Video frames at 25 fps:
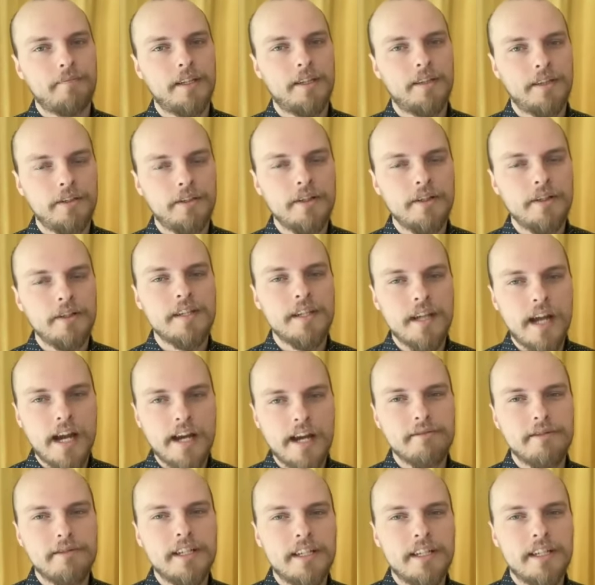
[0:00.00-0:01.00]
There is an
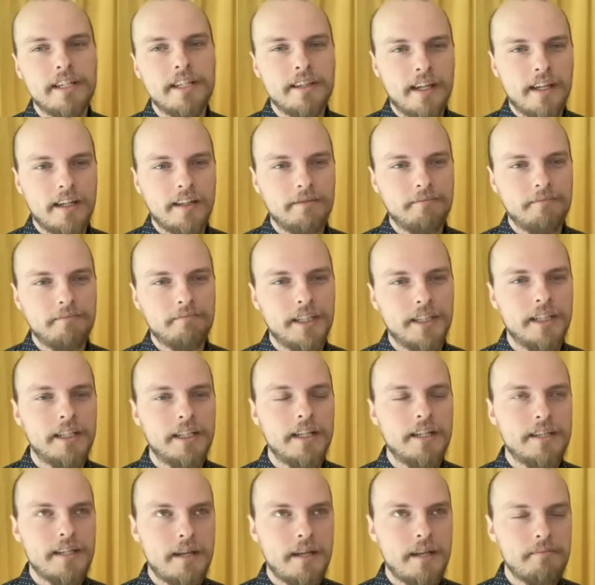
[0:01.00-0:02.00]
irony that in
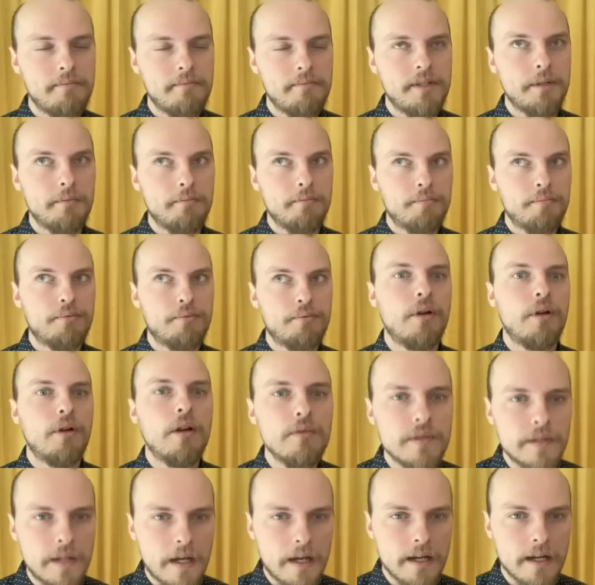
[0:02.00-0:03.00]
an attempt to be
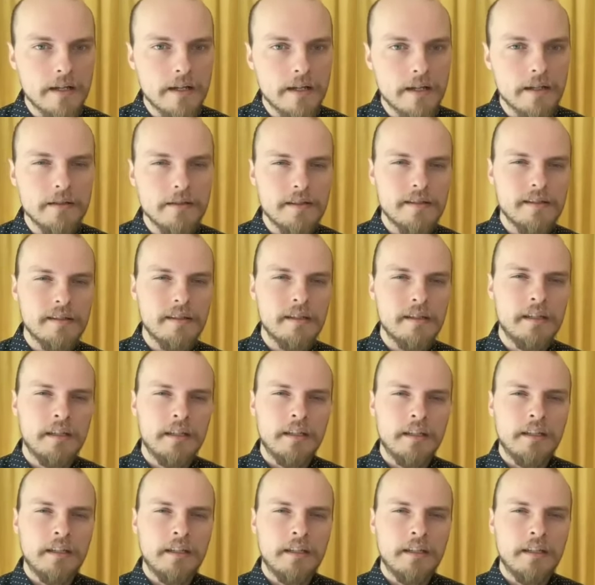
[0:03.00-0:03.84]
pro-science,